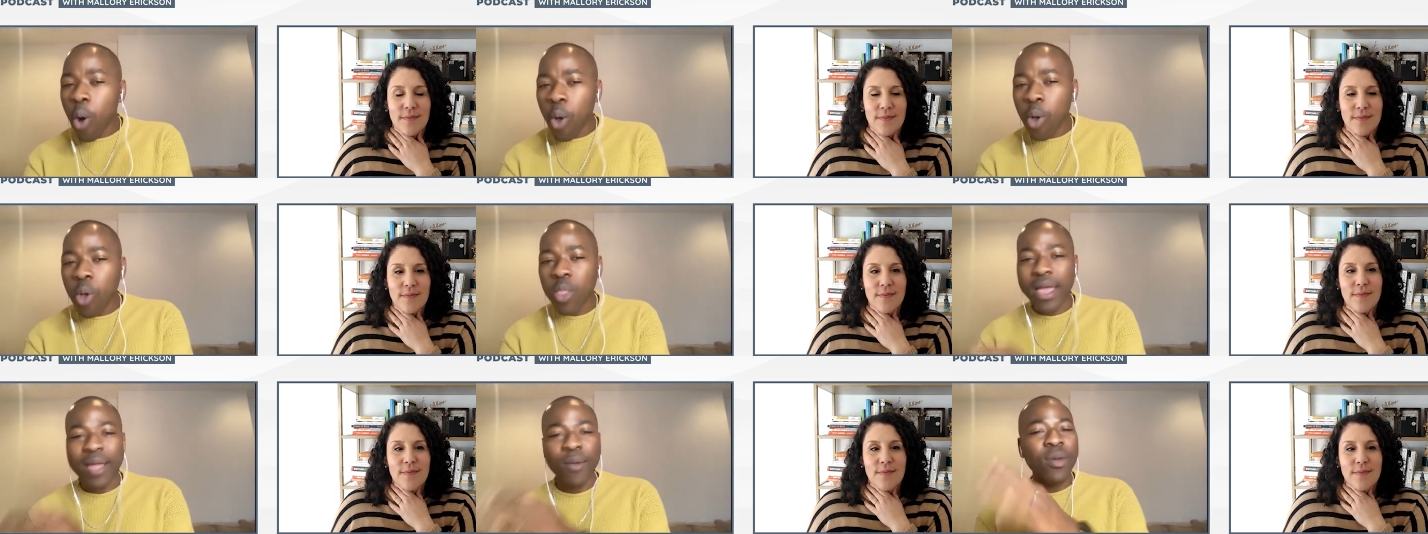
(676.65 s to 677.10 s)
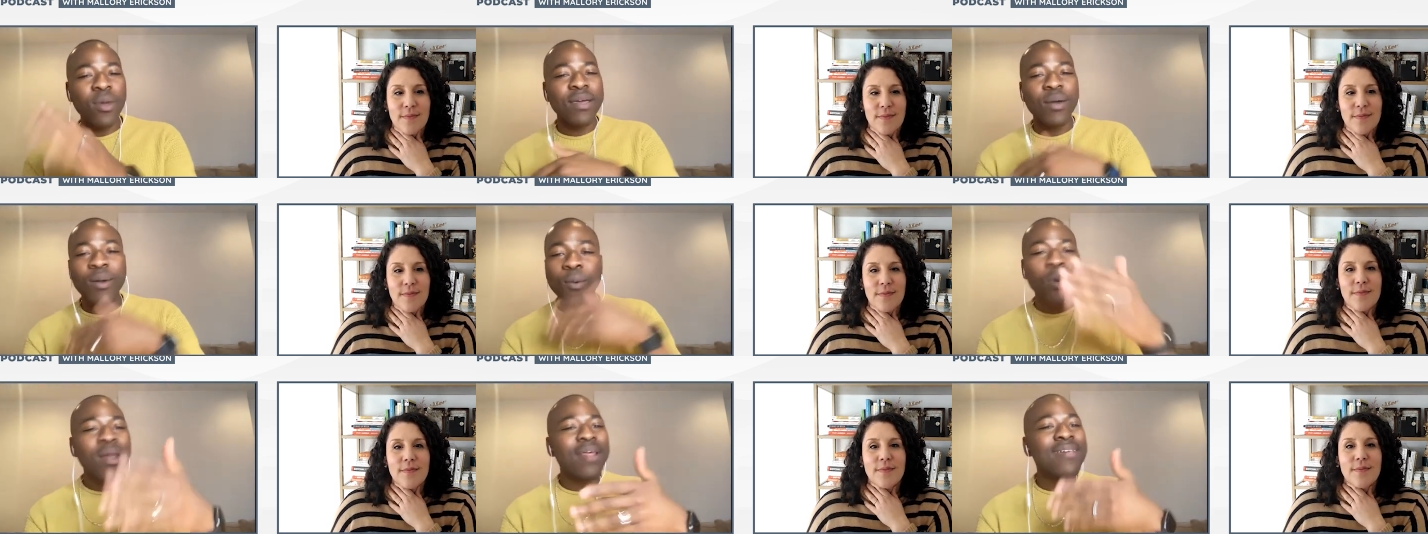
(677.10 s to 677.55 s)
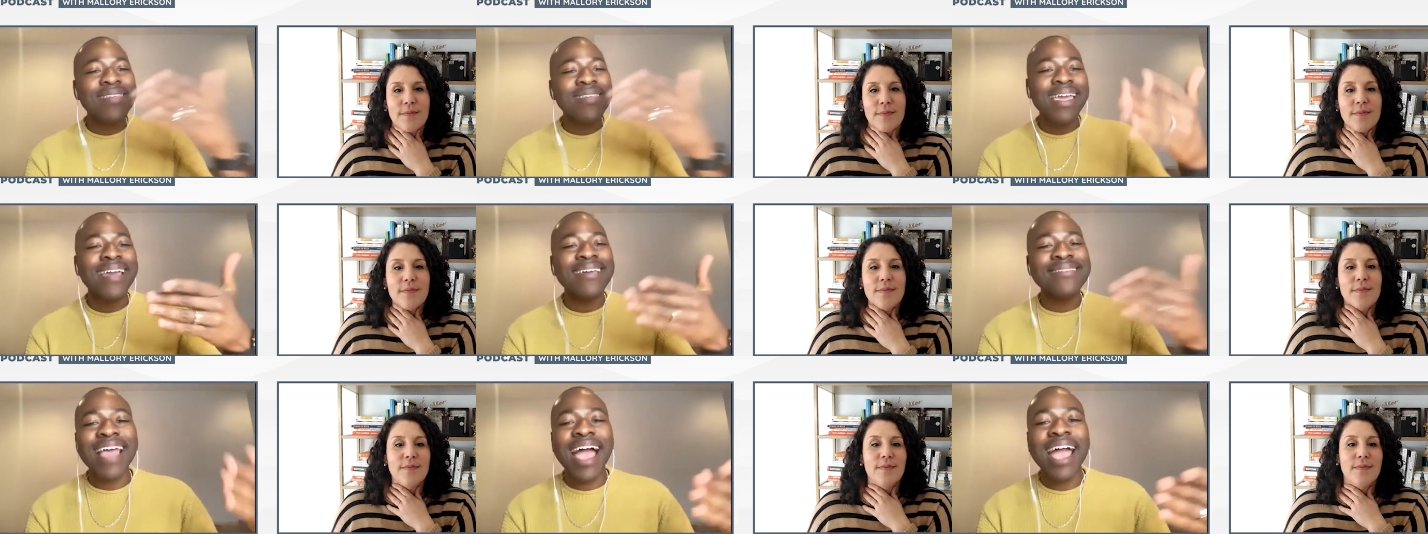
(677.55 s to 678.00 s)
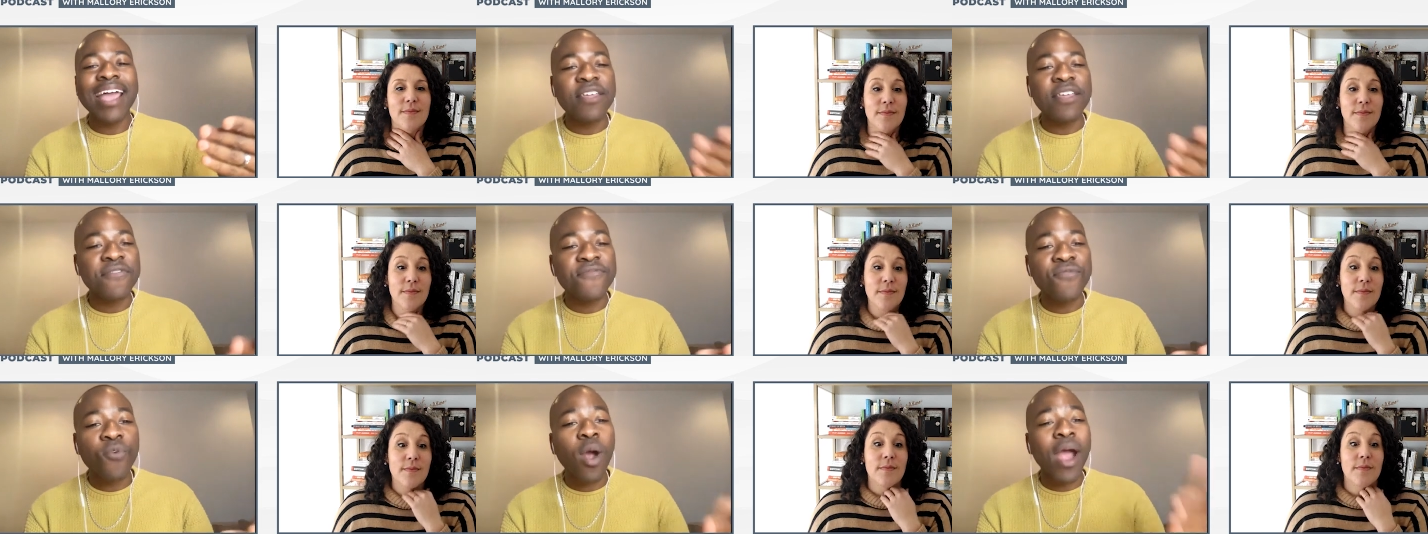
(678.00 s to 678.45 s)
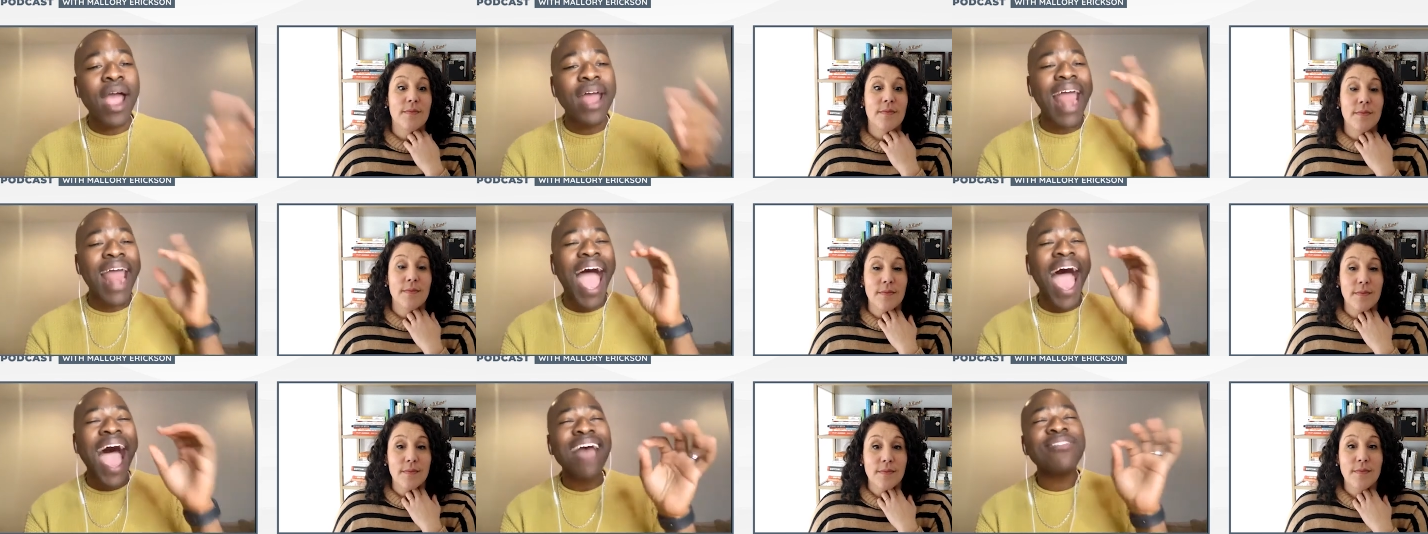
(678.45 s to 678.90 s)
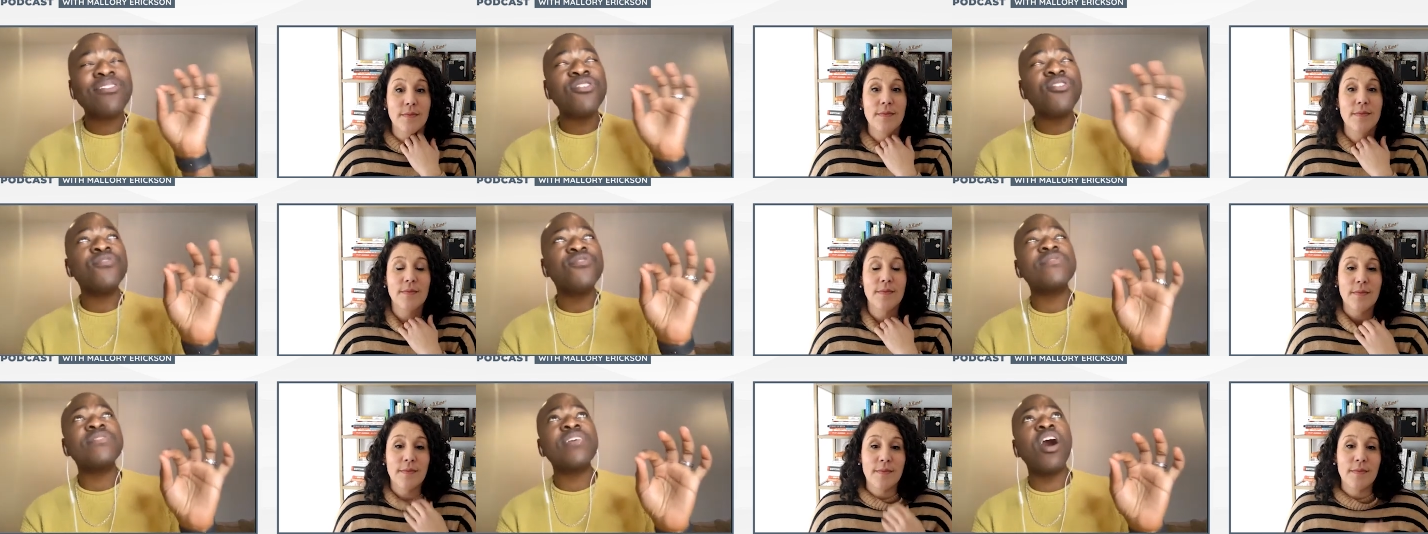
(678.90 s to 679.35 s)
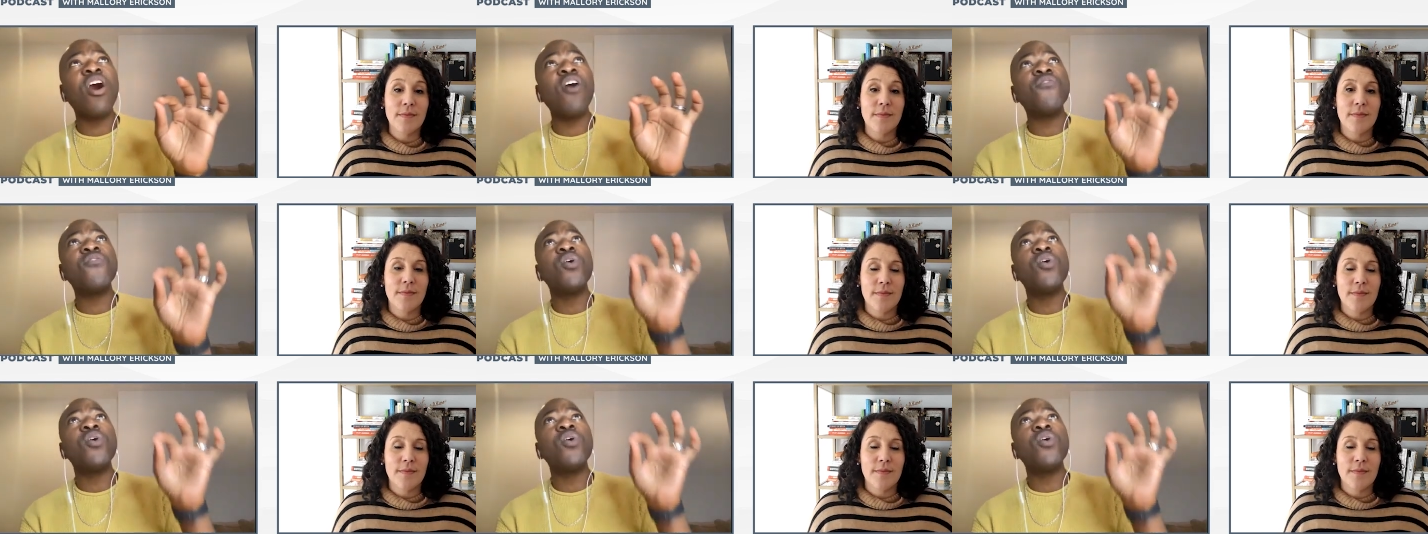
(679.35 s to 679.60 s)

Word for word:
Speaker 1: Like, what, what is the anxiety for? And ask yourself,